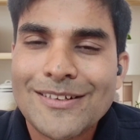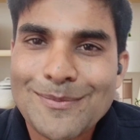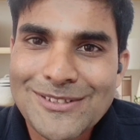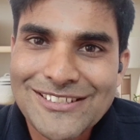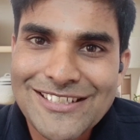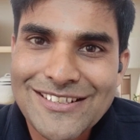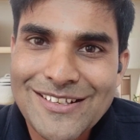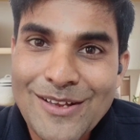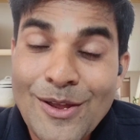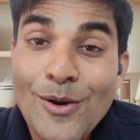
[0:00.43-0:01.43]
Namaste
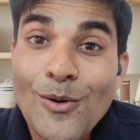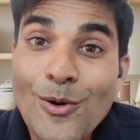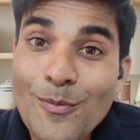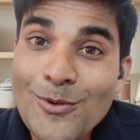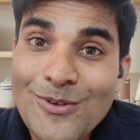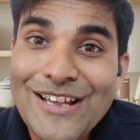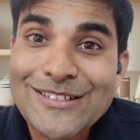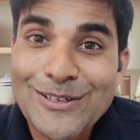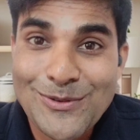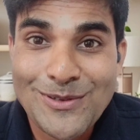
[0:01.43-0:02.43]
London. Hope you
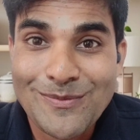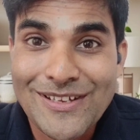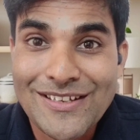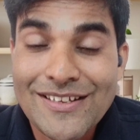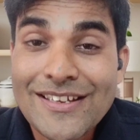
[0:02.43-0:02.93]
guys are doing well.